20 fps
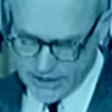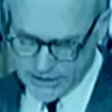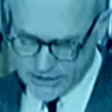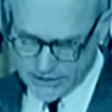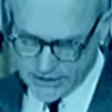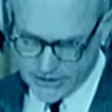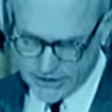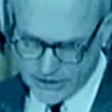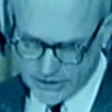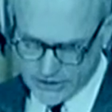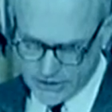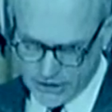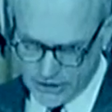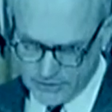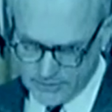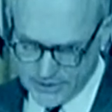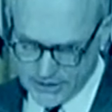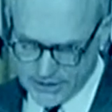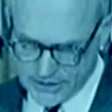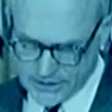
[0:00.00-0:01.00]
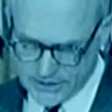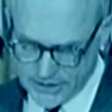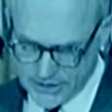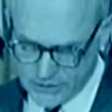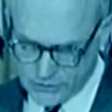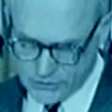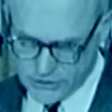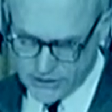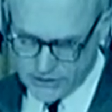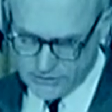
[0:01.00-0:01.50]
United States Army,
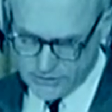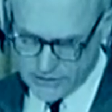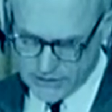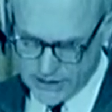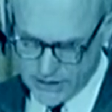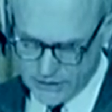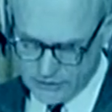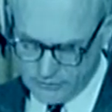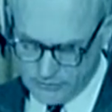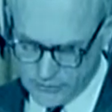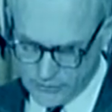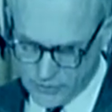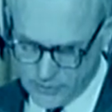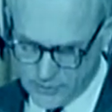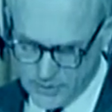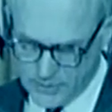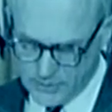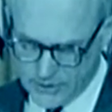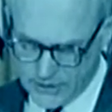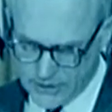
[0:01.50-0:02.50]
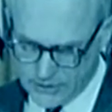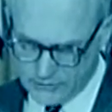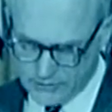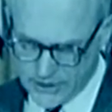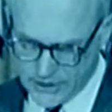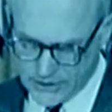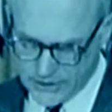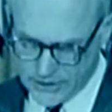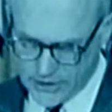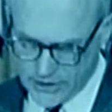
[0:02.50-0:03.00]
distinguished himself in the Republic
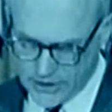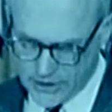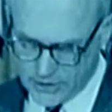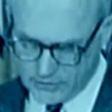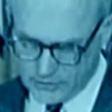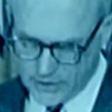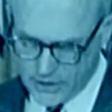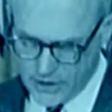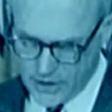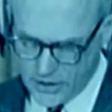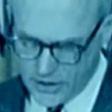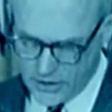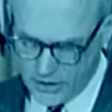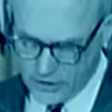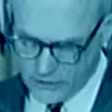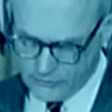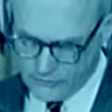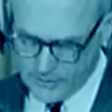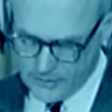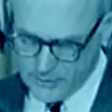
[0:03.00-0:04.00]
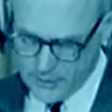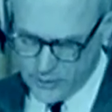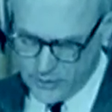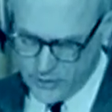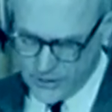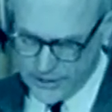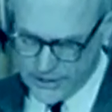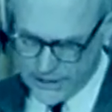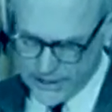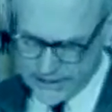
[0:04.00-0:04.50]
of Vietnam on
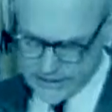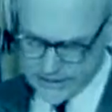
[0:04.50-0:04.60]
February